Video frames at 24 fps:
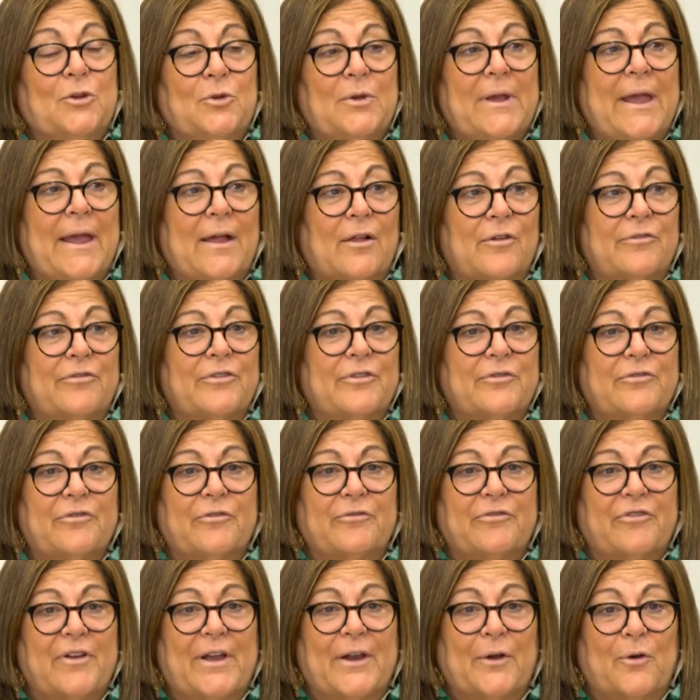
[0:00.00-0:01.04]
knew Calvin
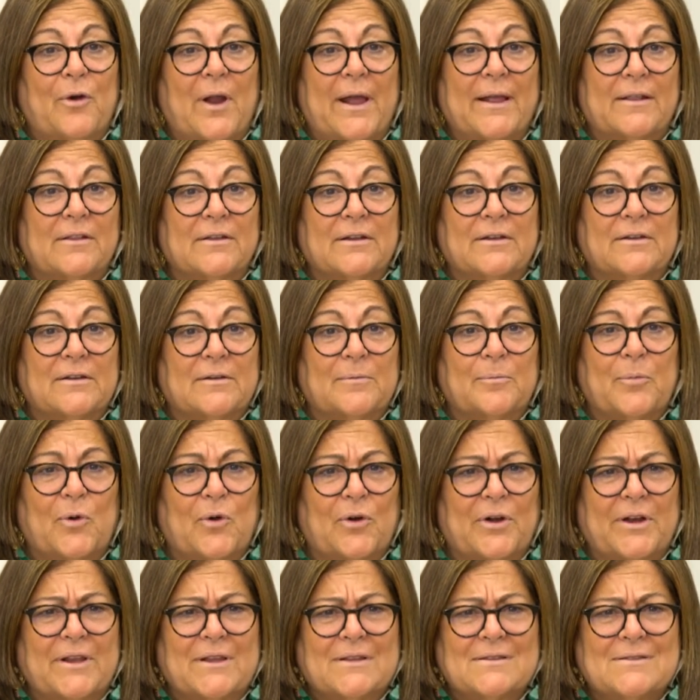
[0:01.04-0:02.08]
from Fire Island and
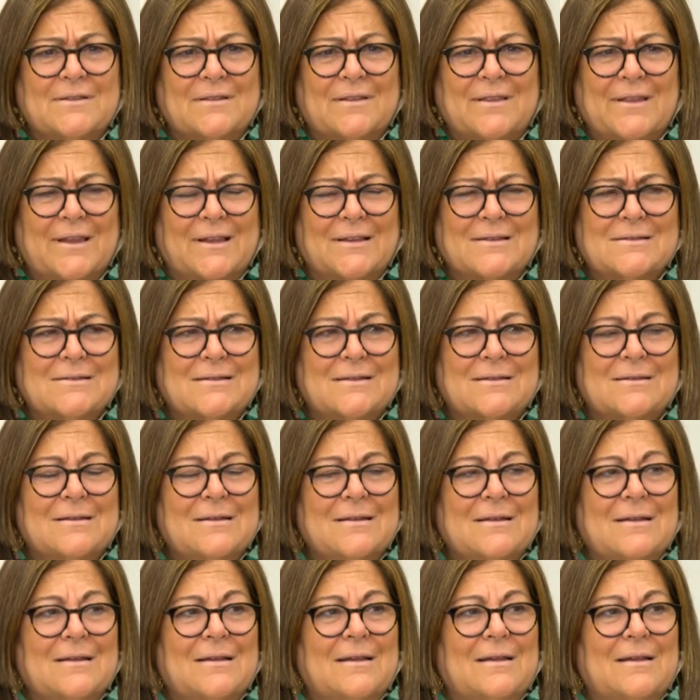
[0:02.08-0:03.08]
parties and things, and